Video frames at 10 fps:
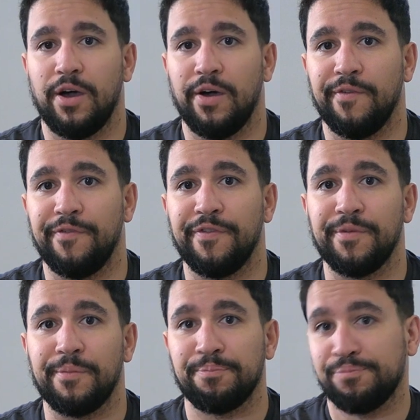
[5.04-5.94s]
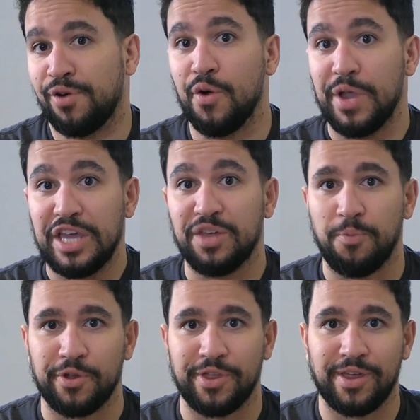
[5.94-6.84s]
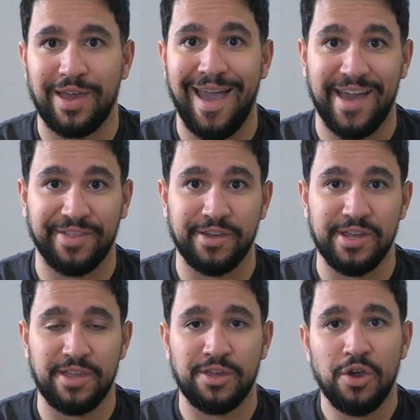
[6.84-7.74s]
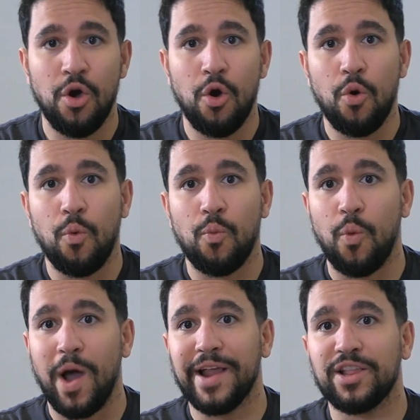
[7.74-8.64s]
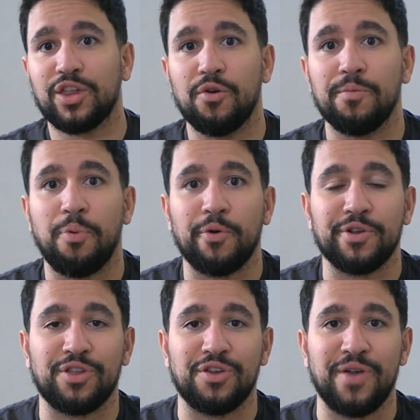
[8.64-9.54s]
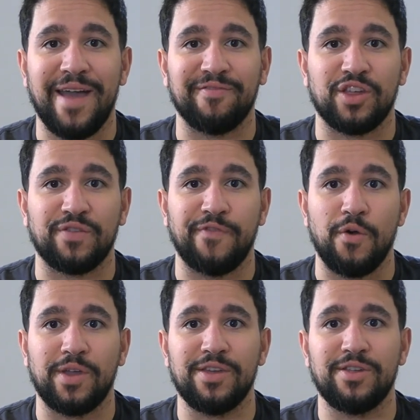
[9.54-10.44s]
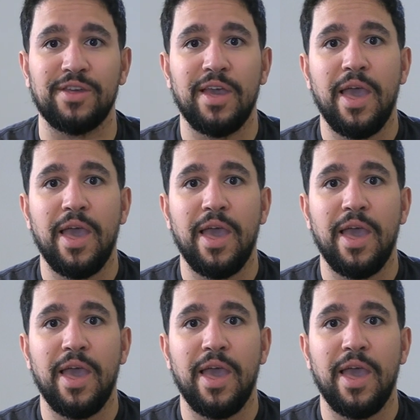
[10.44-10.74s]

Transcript: of pro esports athletes, why it's so important to have this focus,